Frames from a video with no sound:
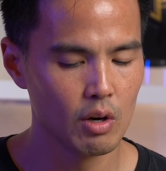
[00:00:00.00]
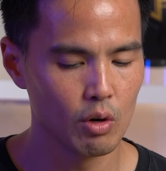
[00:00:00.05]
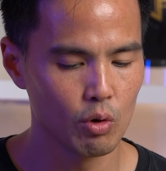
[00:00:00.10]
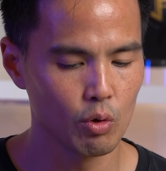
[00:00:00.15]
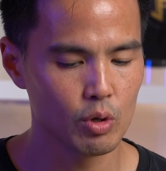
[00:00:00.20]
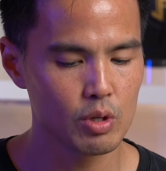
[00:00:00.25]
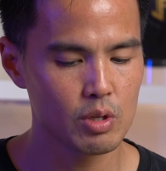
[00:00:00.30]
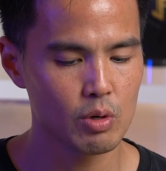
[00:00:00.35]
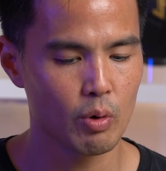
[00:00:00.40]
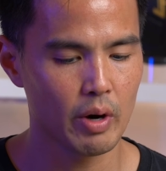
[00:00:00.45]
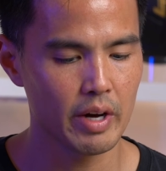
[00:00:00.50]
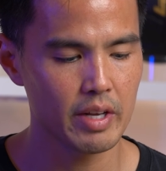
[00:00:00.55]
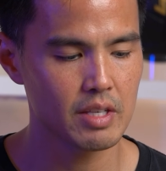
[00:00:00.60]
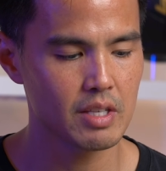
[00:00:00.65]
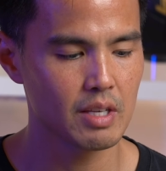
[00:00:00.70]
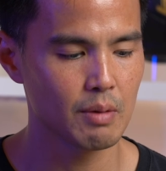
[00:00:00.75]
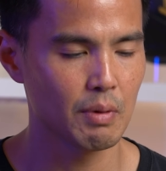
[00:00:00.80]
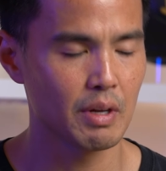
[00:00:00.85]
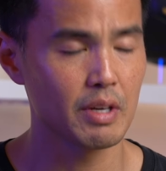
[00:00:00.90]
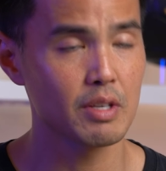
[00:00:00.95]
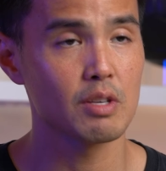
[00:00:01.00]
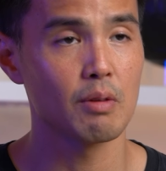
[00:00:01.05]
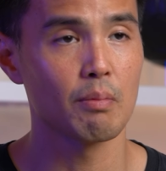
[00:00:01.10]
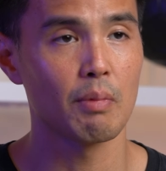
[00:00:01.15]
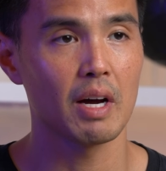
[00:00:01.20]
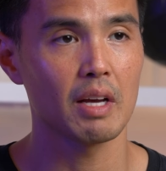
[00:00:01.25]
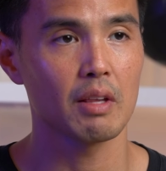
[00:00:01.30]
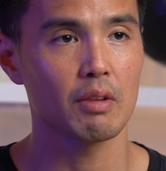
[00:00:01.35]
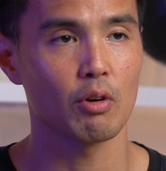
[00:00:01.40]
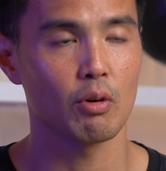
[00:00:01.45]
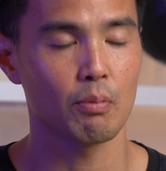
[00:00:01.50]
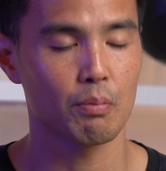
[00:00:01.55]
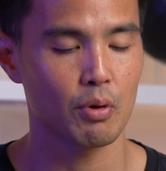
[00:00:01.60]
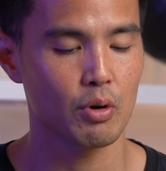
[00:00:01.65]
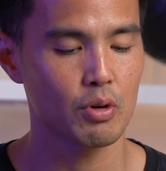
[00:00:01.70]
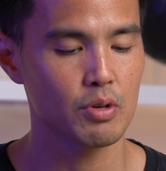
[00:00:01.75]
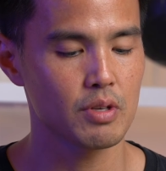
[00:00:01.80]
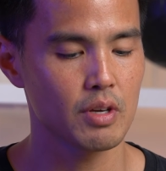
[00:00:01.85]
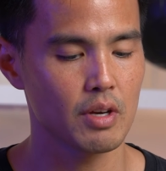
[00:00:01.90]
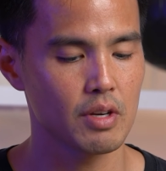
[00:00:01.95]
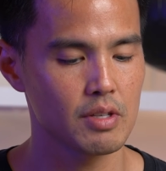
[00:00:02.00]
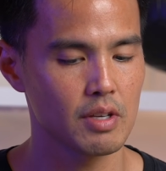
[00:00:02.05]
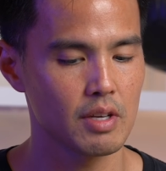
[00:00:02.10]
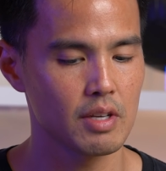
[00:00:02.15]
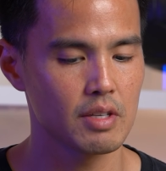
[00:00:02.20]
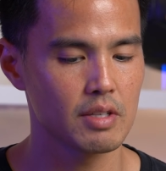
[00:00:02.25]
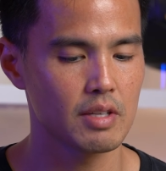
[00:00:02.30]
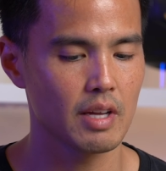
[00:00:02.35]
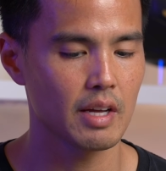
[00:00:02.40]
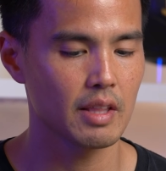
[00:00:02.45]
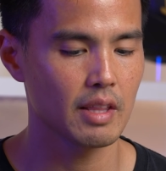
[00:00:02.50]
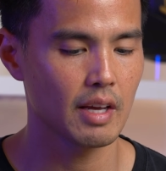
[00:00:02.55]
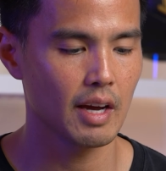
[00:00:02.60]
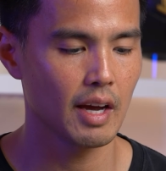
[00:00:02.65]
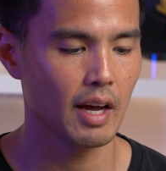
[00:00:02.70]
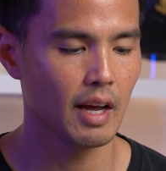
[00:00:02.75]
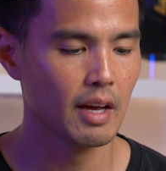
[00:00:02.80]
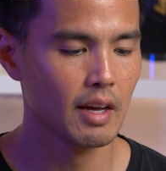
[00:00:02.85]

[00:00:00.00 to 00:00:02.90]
looks quite similar. So my thought process is that they